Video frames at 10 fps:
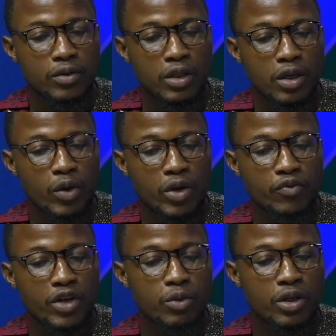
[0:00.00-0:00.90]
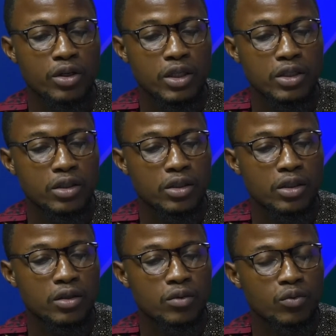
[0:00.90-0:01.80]
they, they, were not very much interested
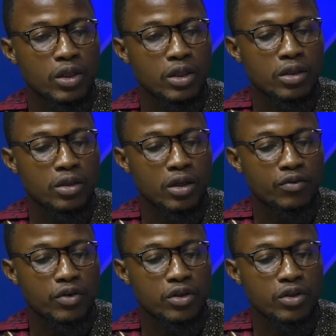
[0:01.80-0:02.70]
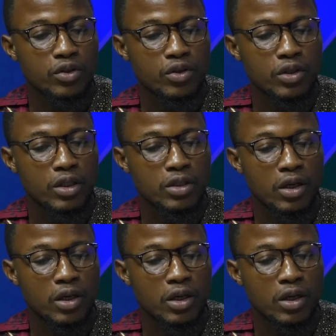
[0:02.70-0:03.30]
in what the draft constitution is.